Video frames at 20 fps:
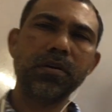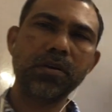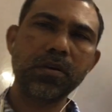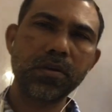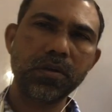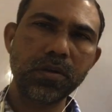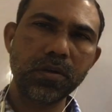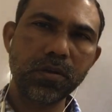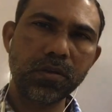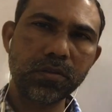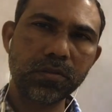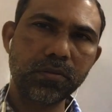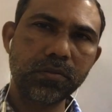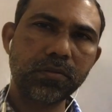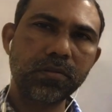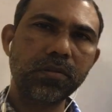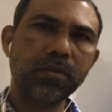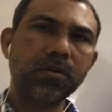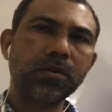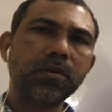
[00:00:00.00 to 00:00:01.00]

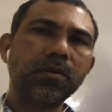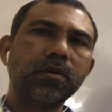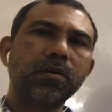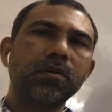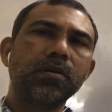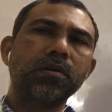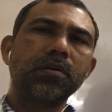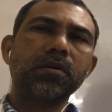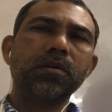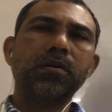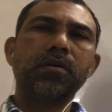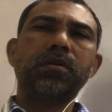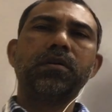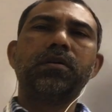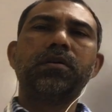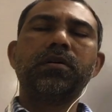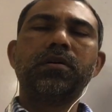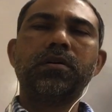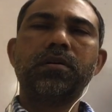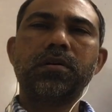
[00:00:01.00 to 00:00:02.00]

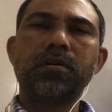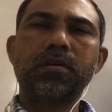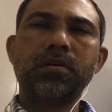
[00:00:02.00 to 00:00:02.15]
[no speech]